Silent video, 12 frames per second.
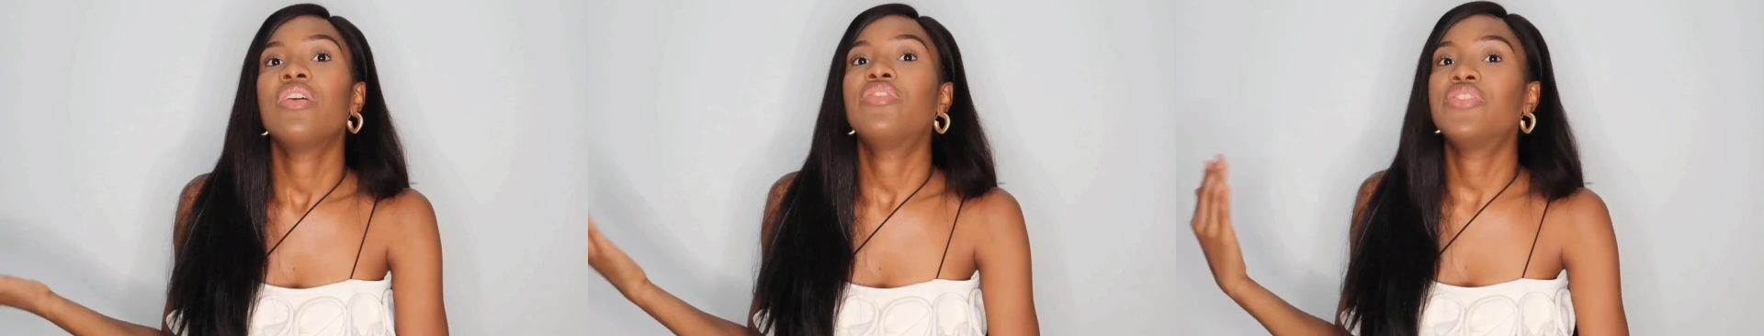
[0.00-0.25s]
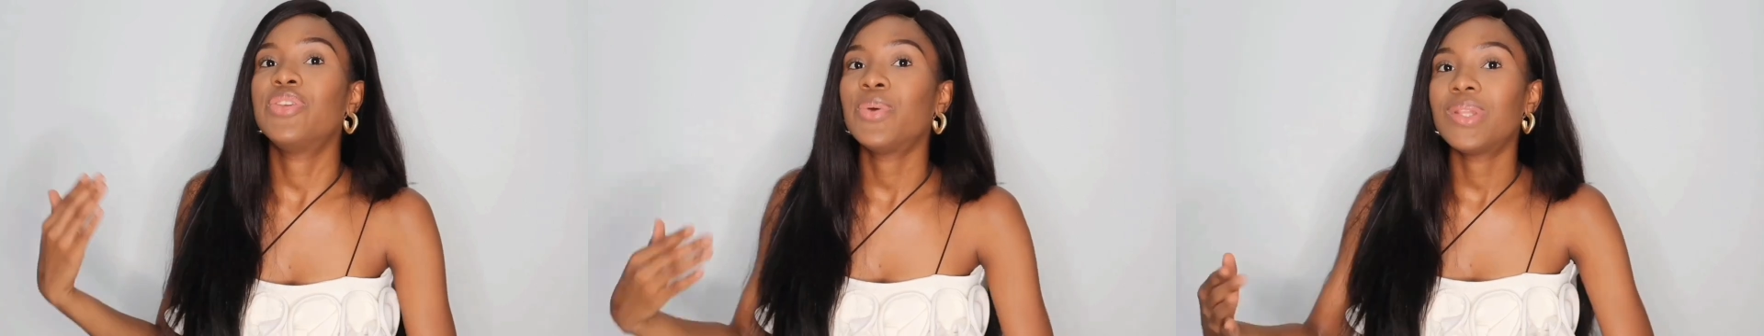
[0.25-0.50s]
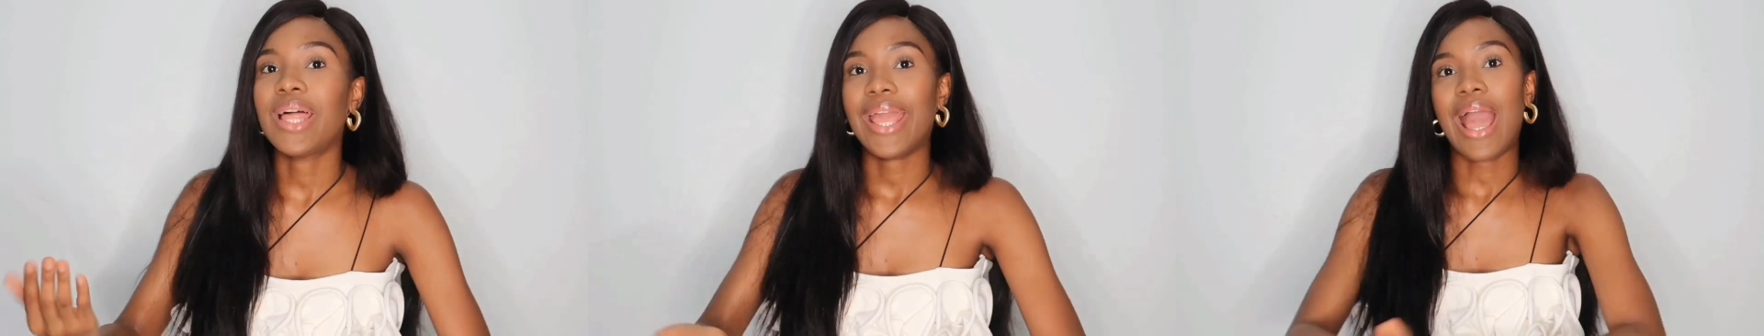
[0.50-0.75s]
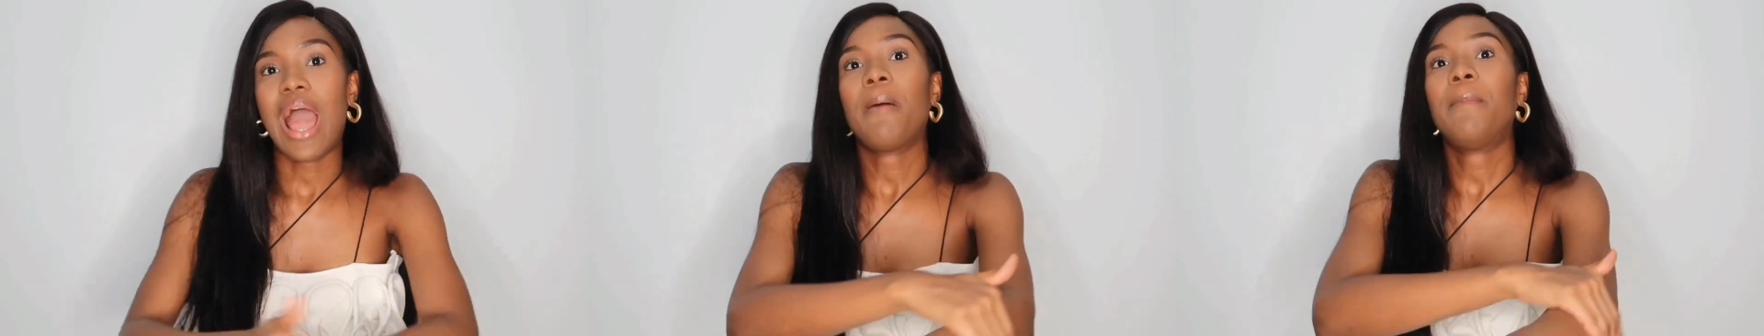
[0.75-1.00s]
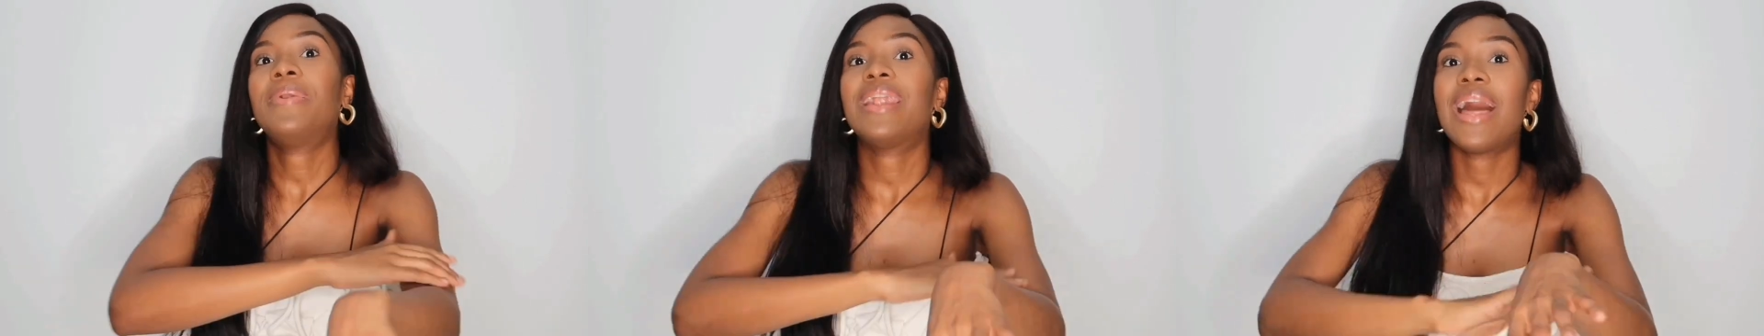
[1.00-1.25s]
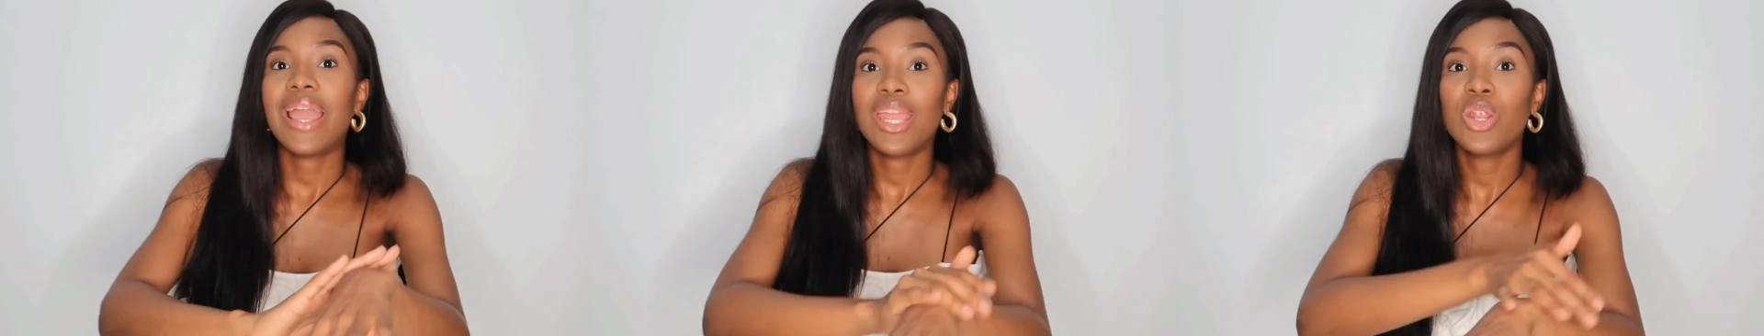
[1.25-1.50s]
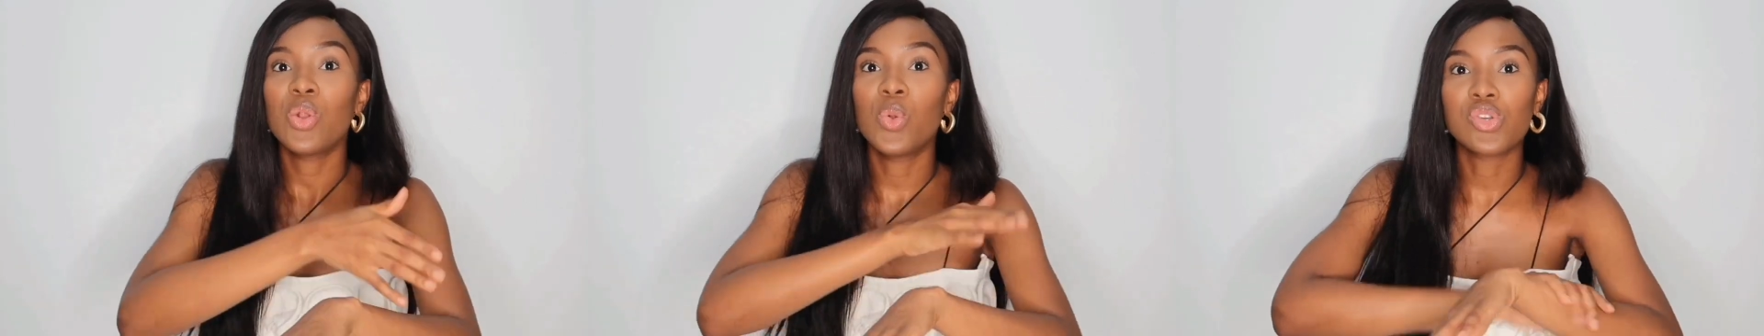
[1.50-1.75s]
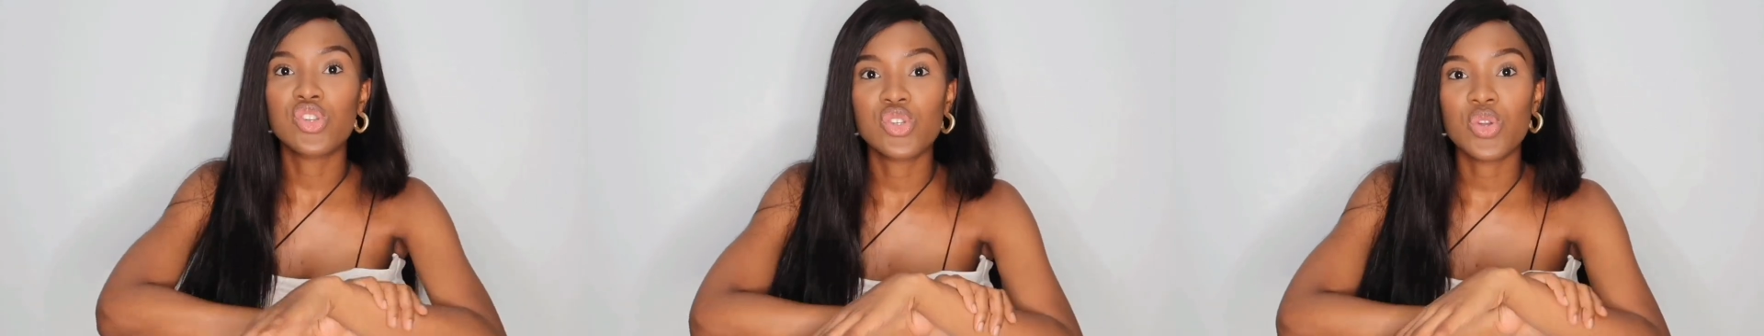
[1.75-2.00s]
feel like applying
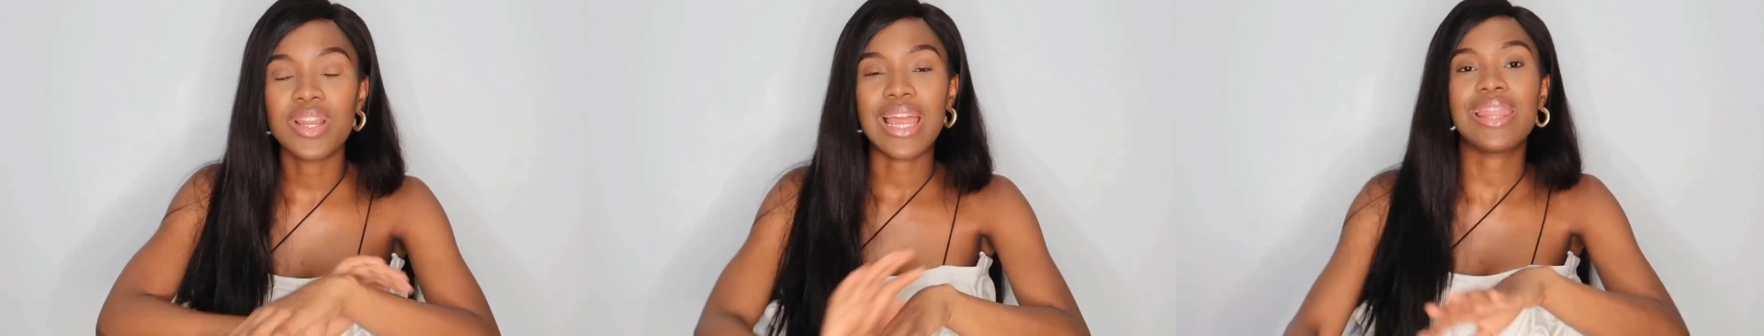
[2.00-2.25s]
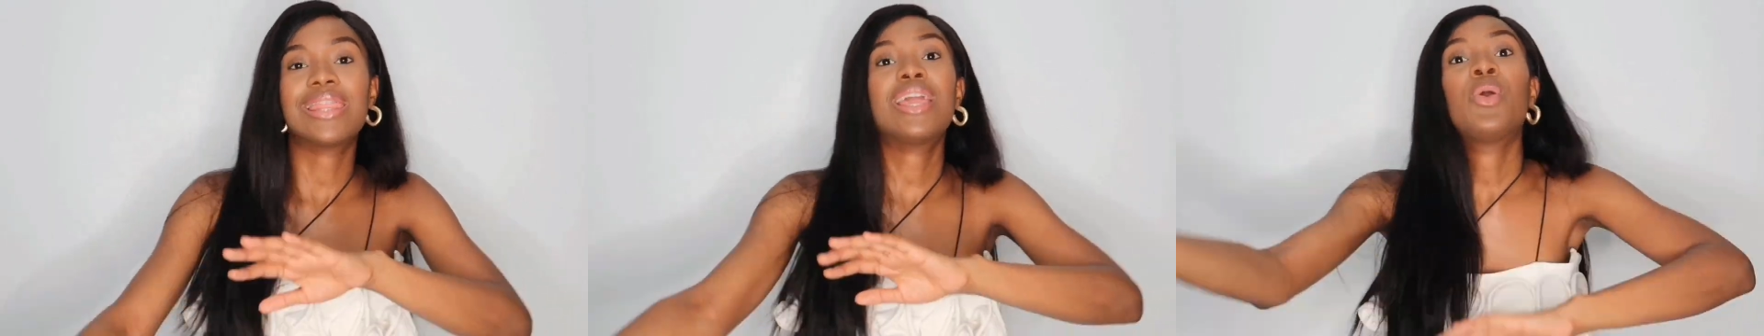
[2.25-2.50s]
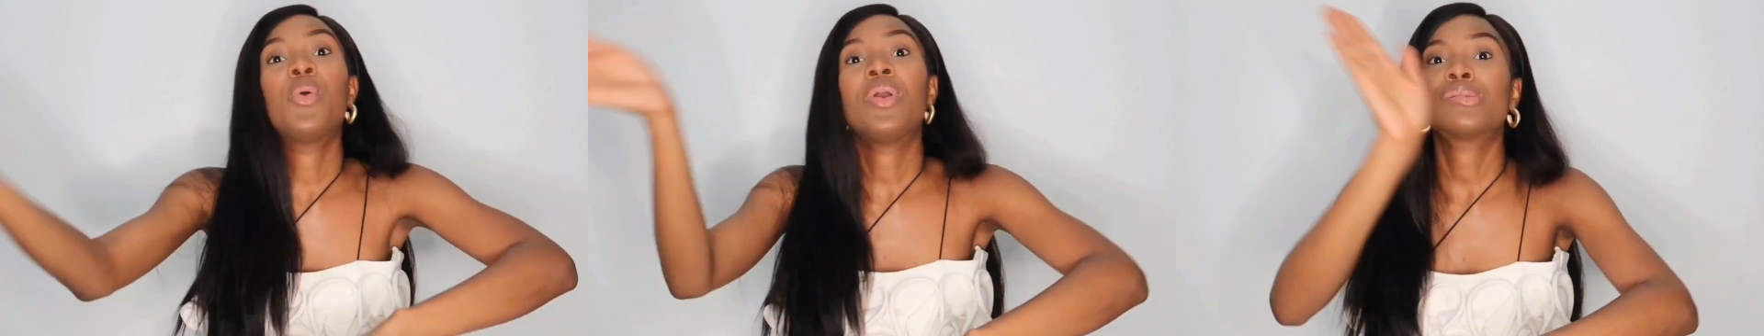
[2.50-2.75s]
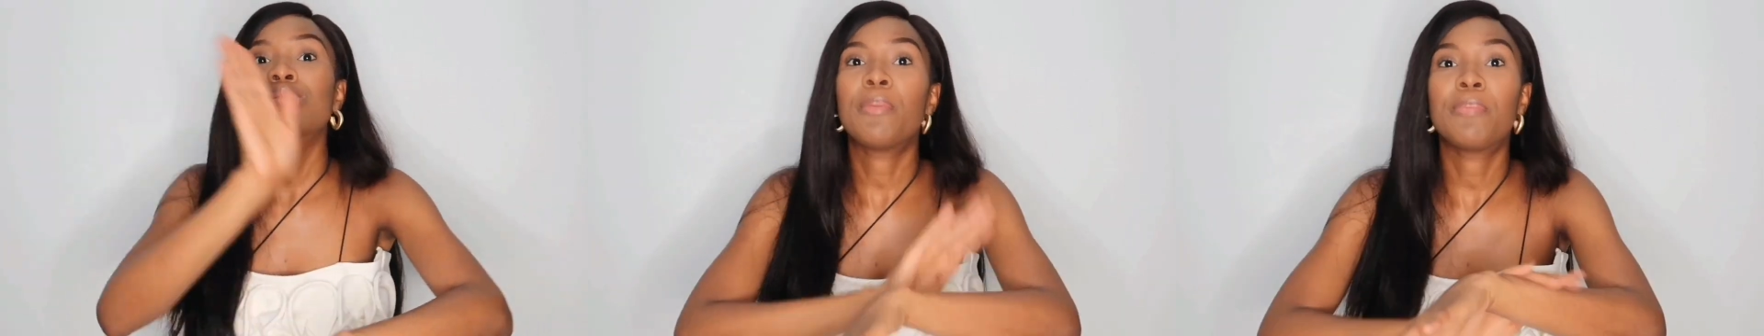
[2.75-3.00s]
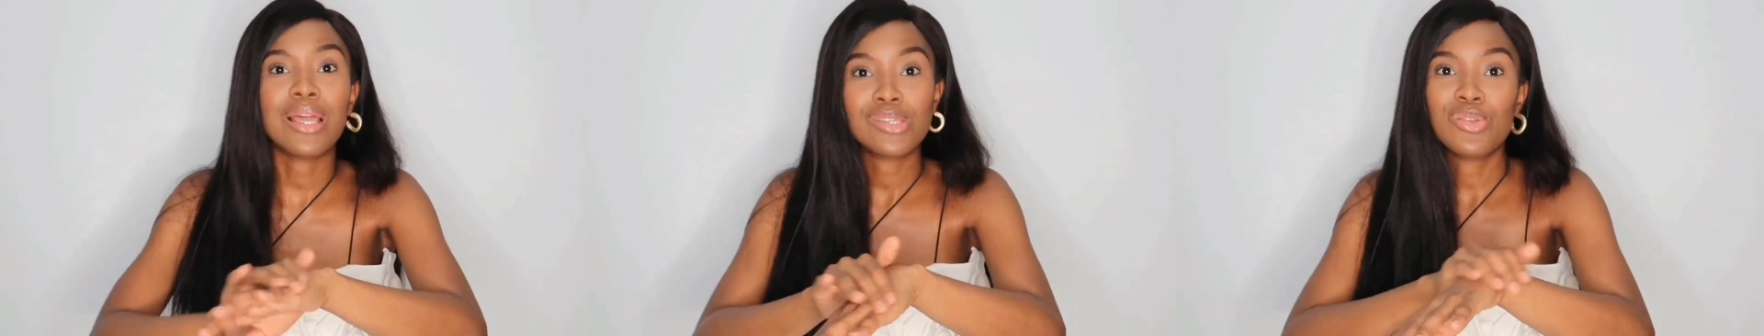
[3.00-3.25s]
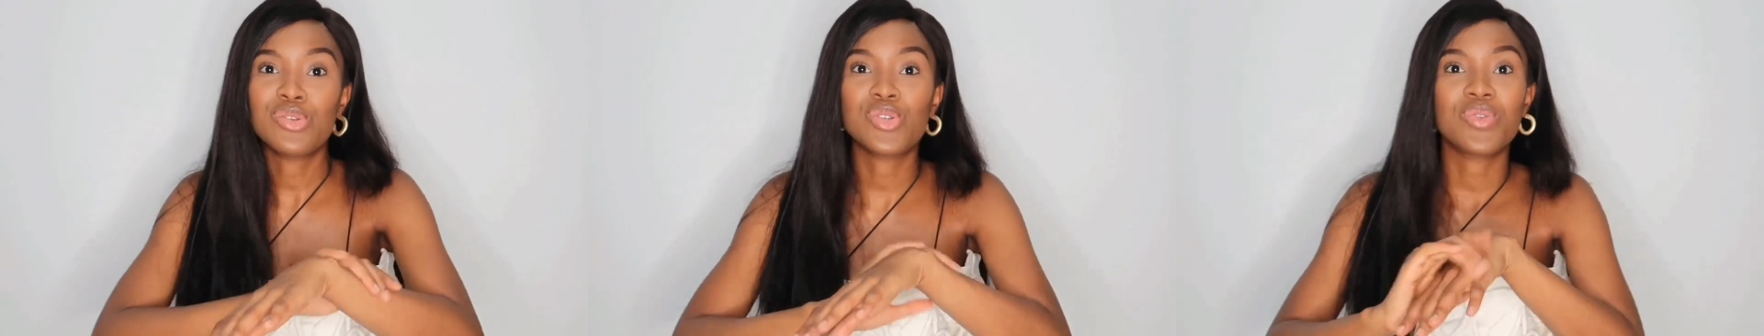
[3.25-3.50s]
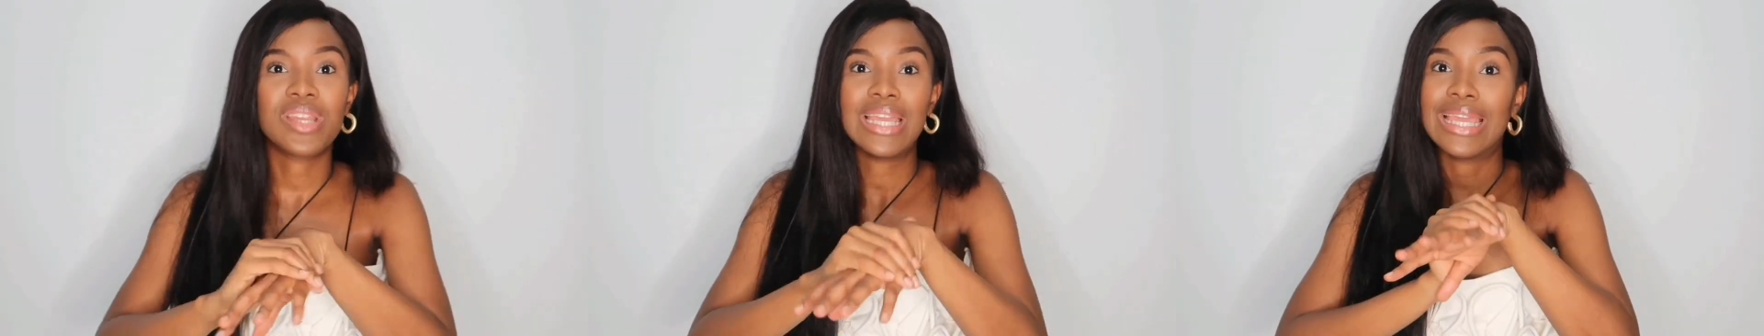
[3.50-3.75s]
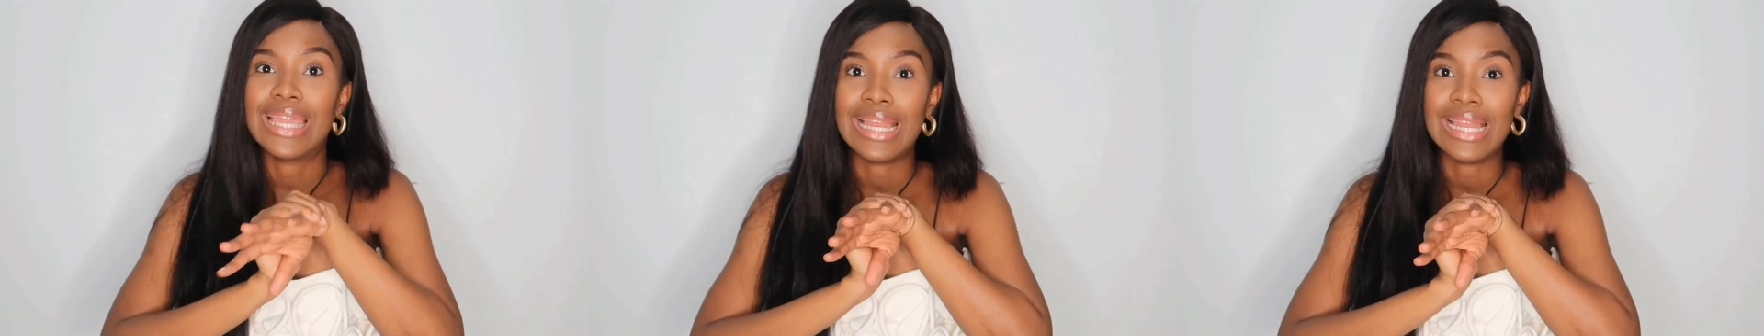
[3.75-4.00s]
lotion and then going to apply sunscreen
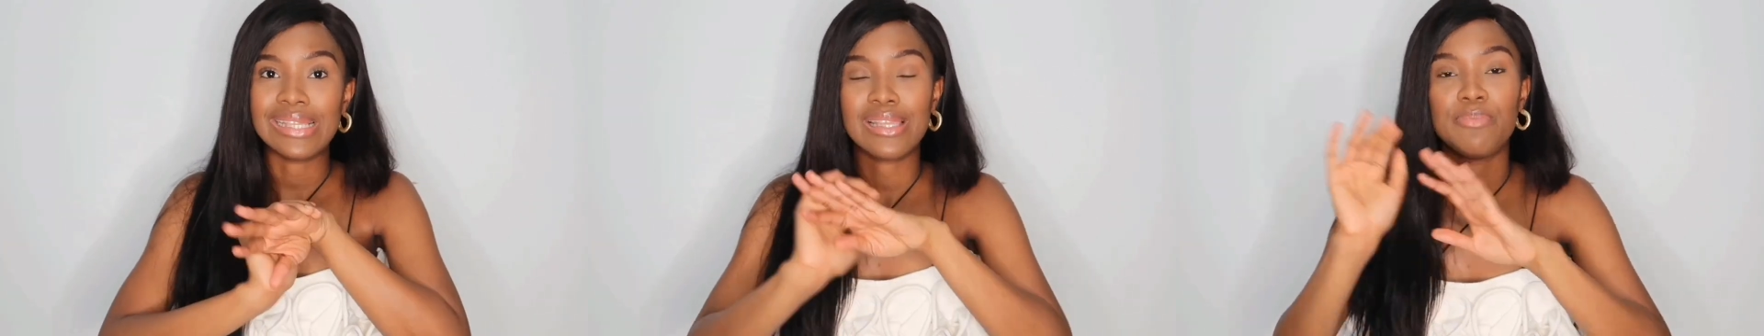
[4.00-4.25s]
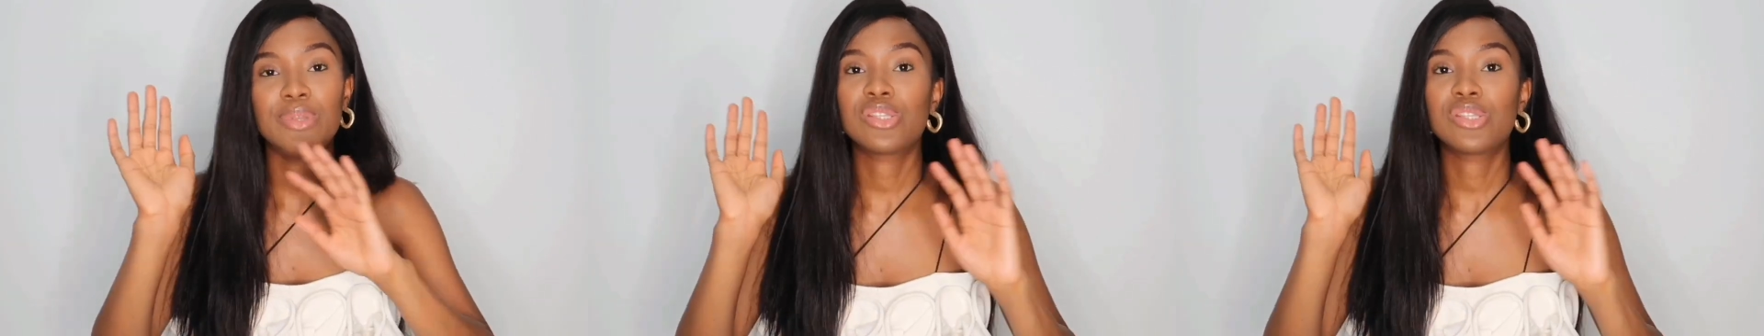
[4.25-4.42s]
again is a bit